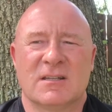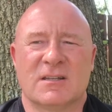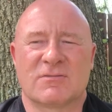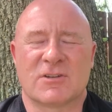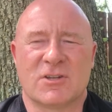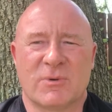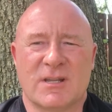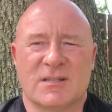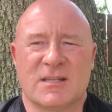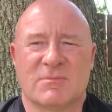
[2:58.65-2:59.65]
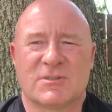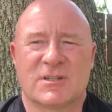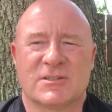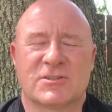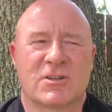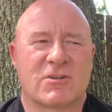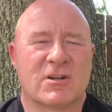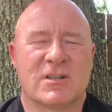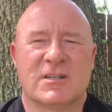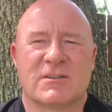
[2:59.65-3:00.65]
different QA teams, and so they're
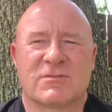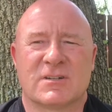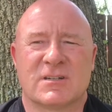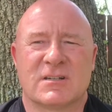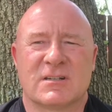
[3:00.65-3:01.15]
all in different